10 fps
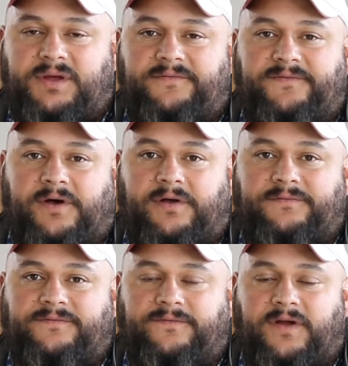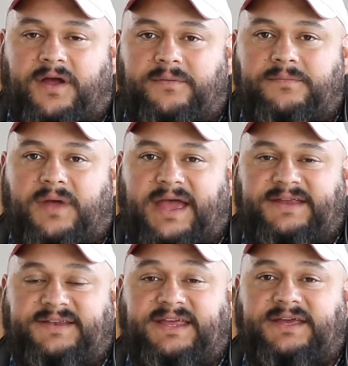evolve from
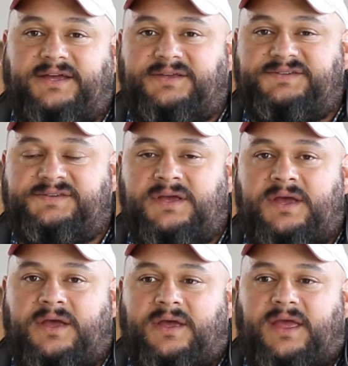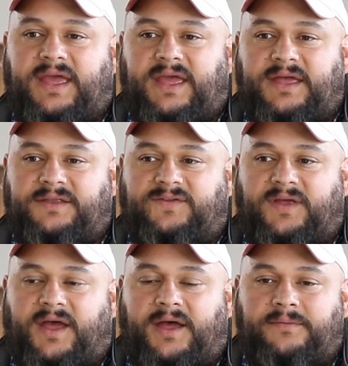ideas and
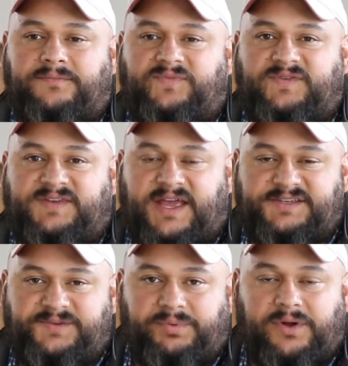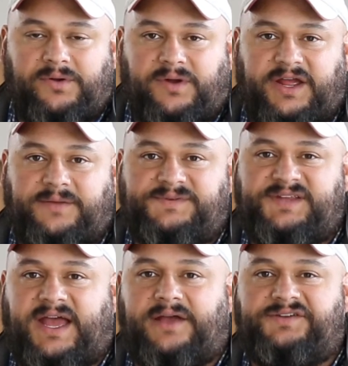test programs
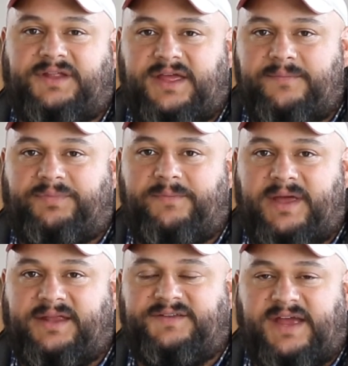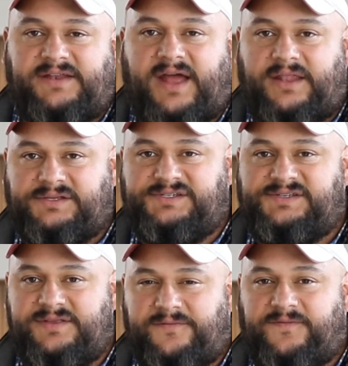to actually implementing technologies
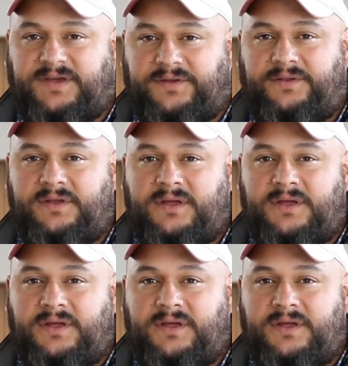in the field.